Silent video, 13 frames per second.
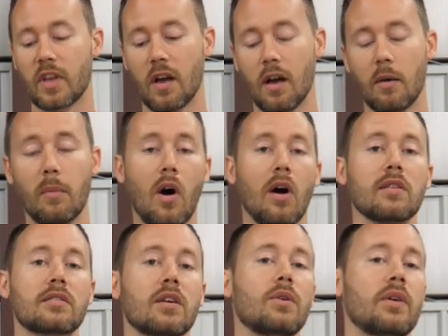Um,
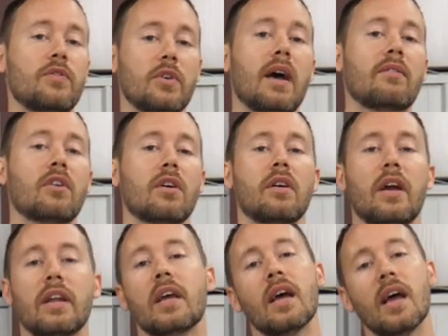also, if you haven't
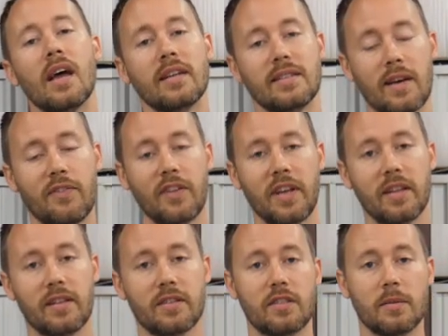already, definitely
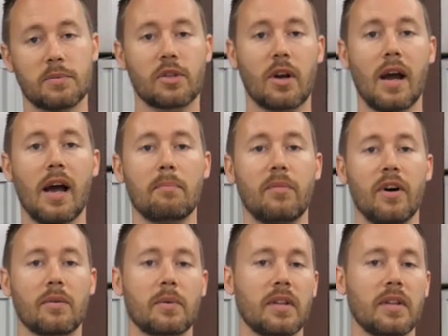hit the subscribe button.